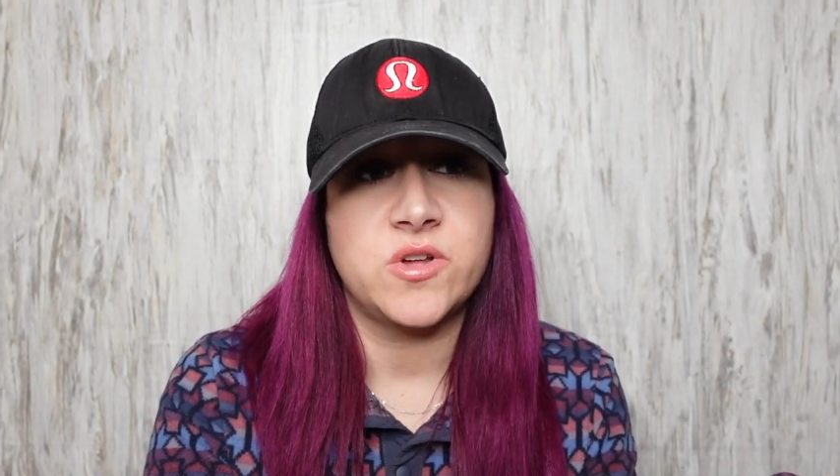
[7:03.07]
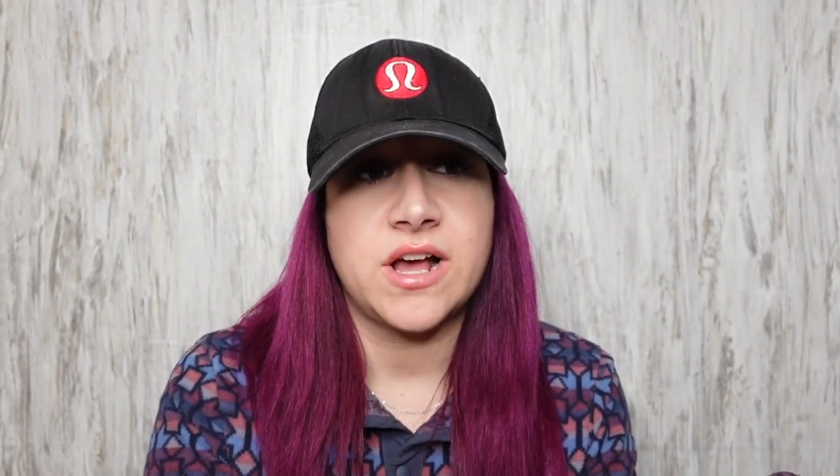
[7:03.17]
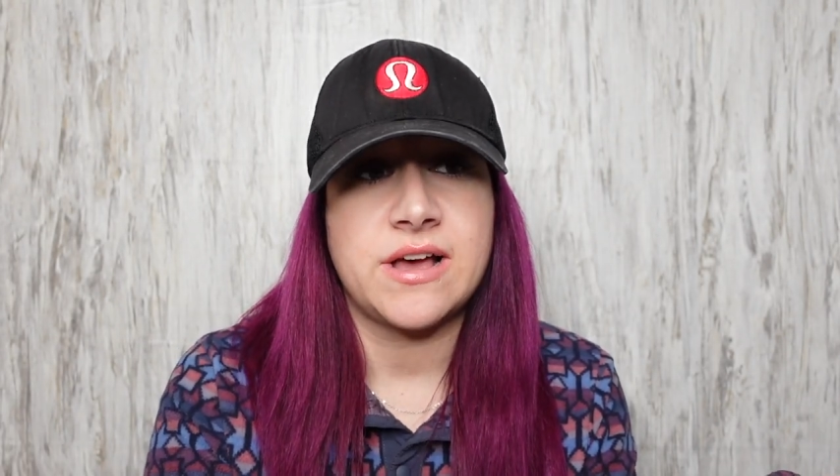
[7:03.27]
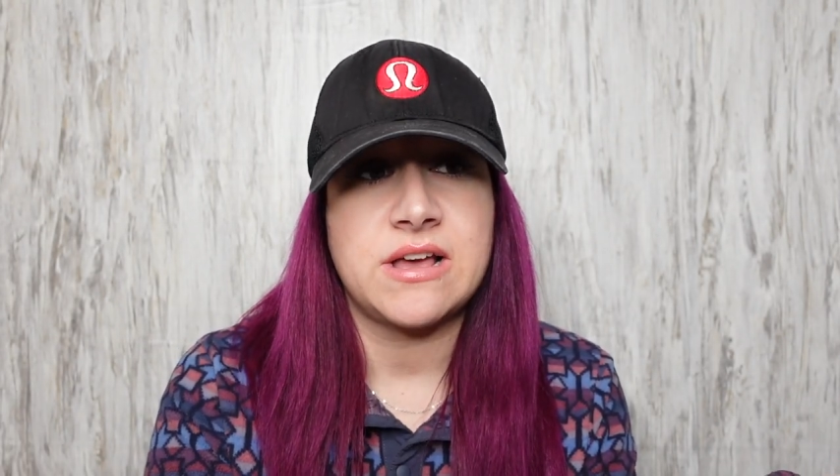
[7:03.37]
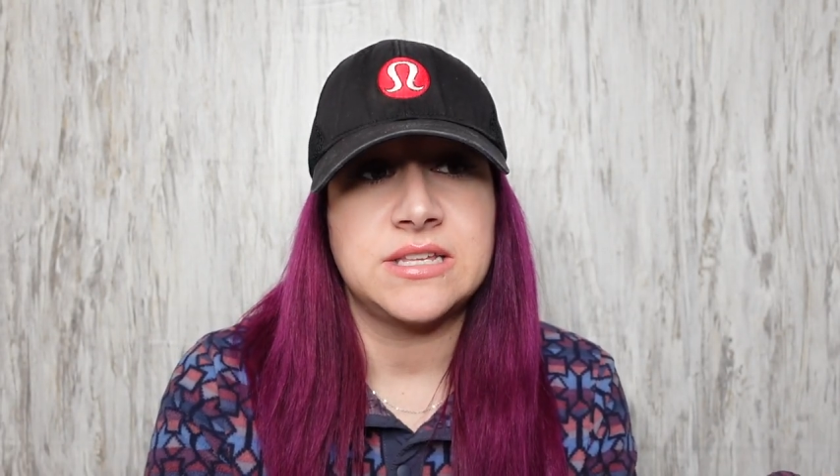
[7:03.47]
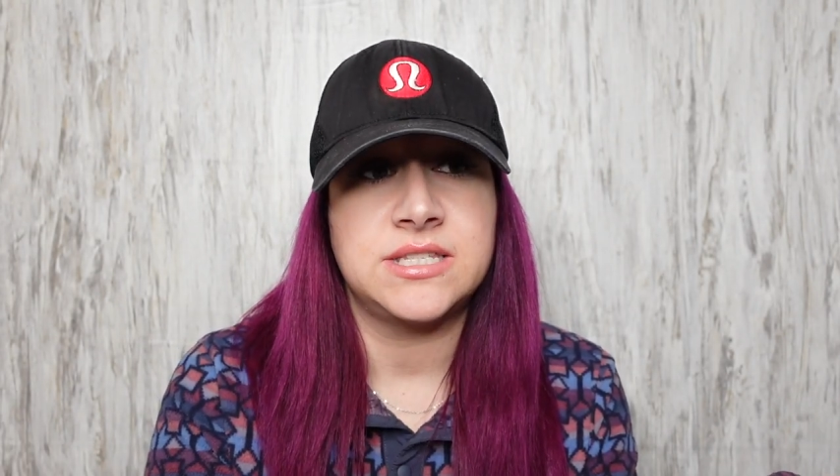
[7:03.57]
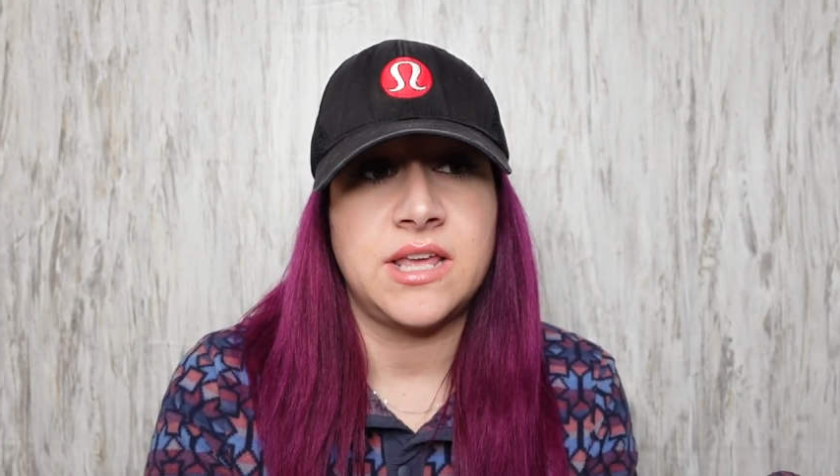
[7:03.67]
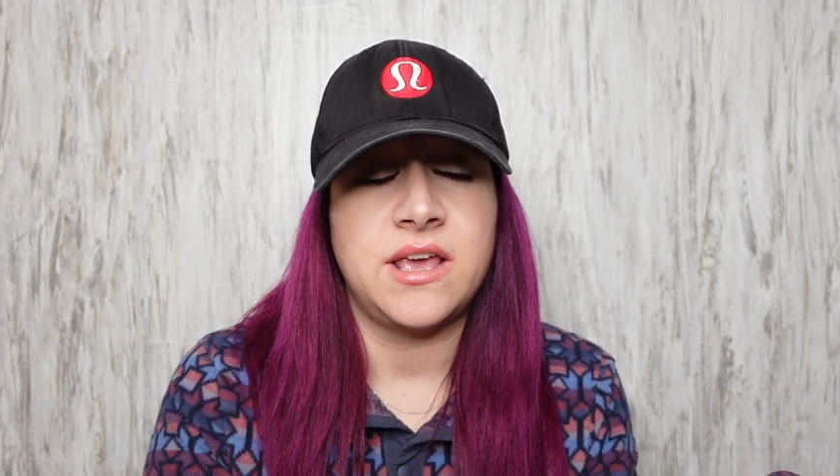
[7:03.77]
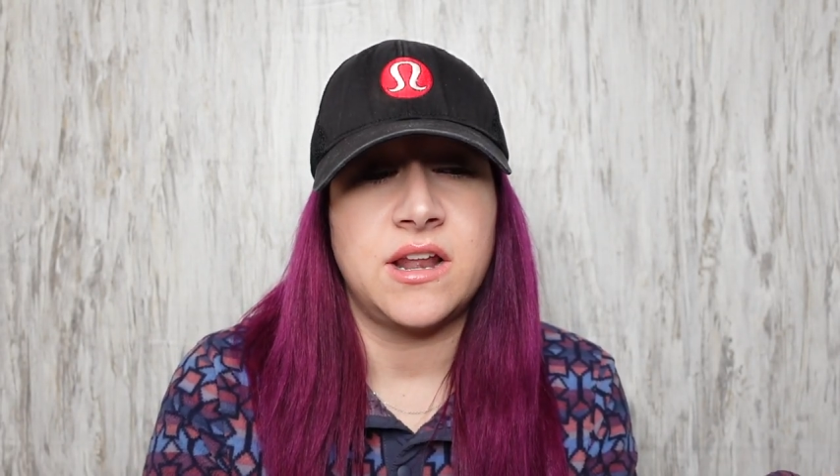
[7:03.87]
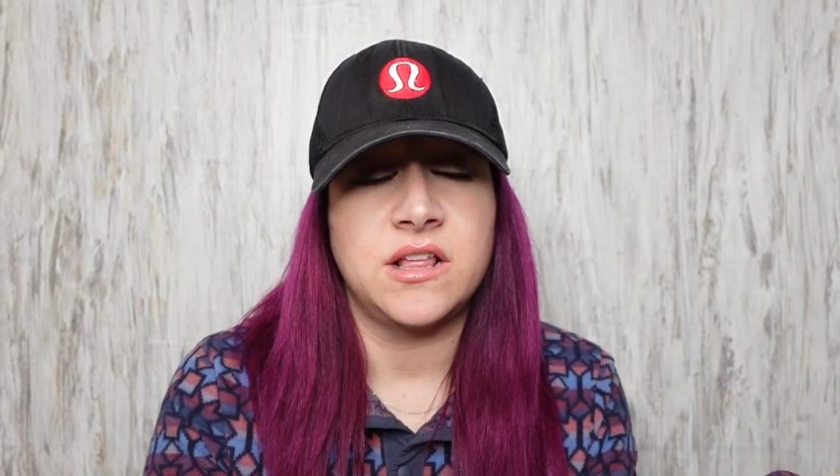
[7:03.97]
guys
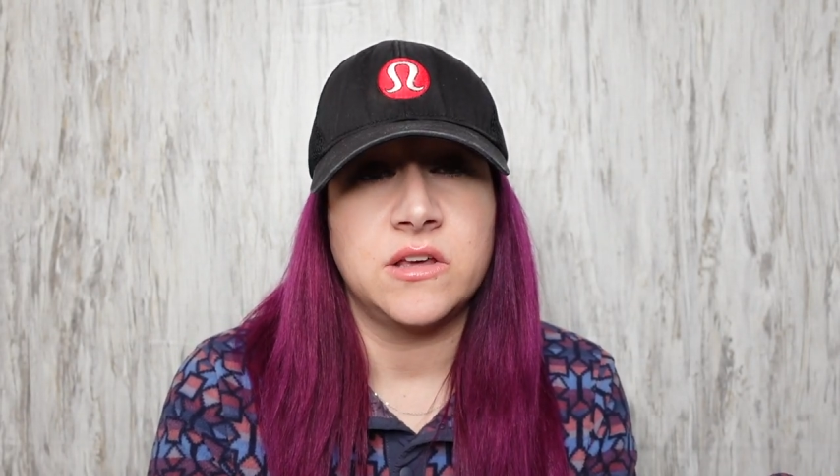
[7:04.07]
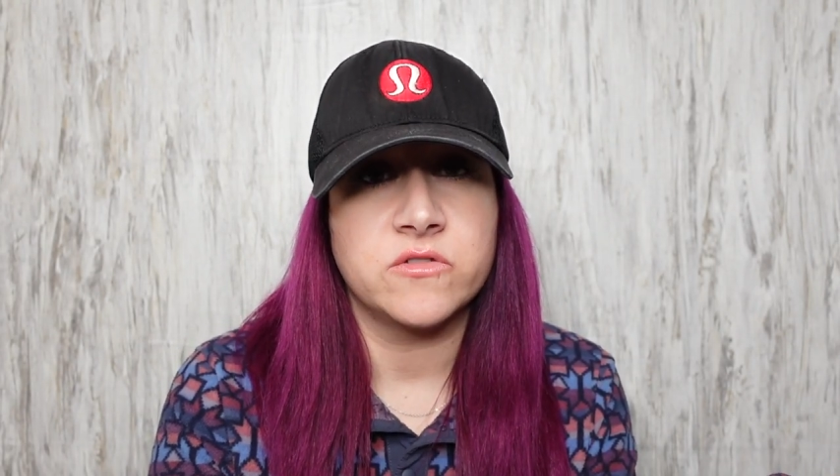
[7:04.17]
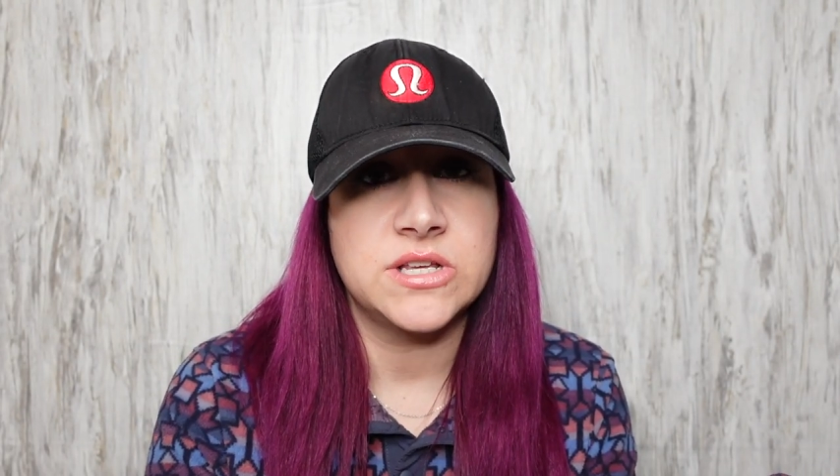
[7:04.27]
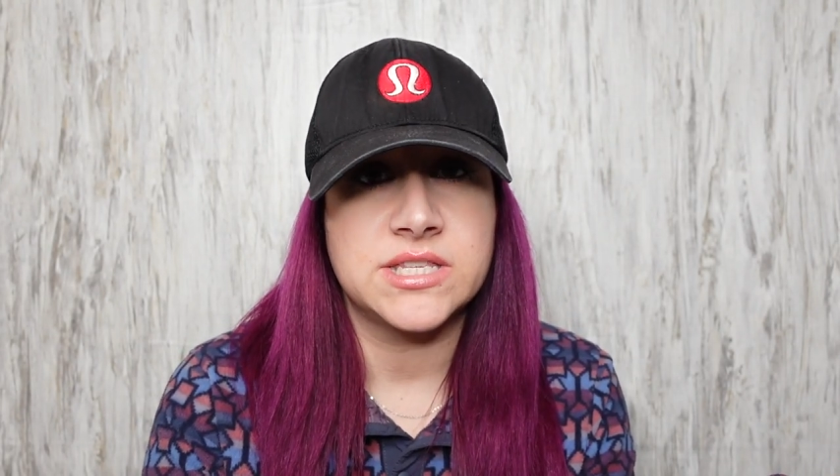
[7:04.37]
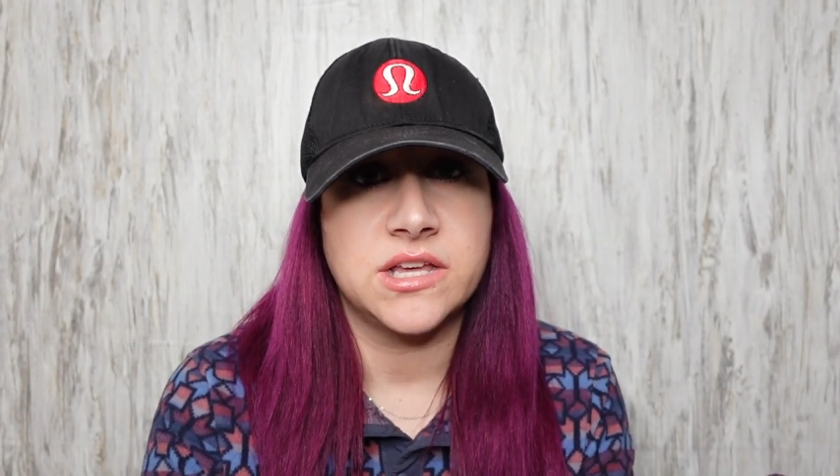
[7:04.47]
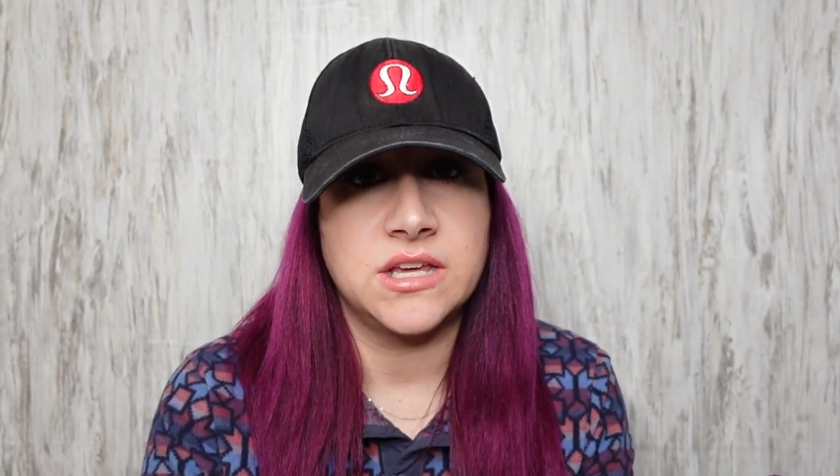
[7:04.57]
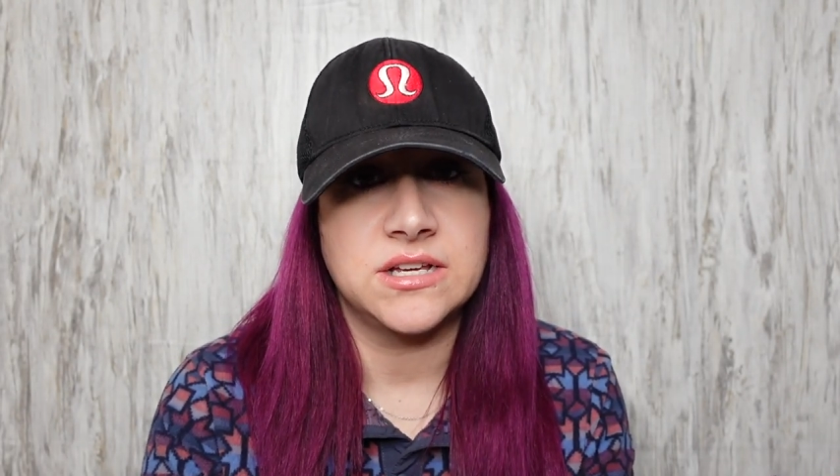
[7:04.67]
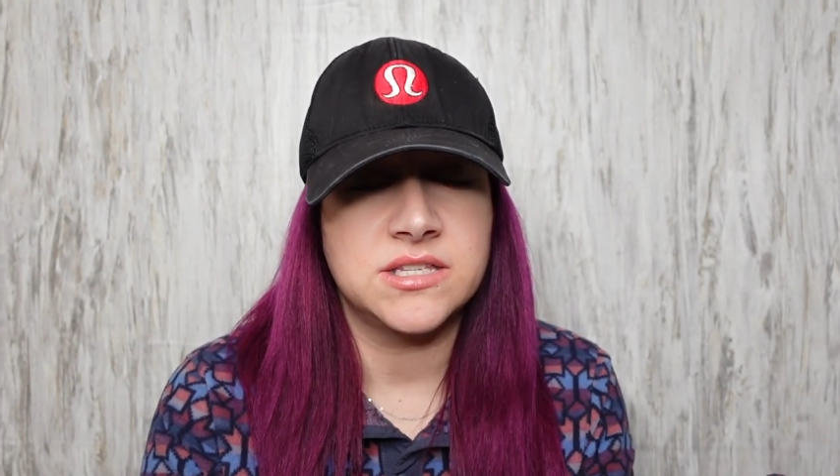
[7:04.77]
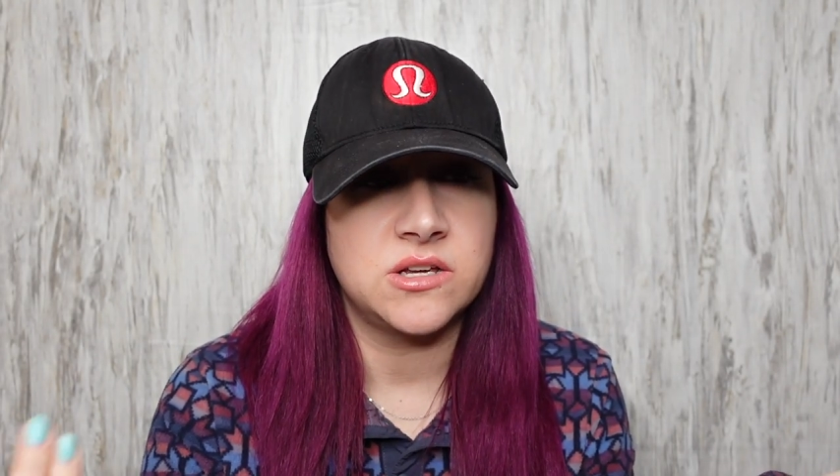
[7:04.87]
and I love reselling.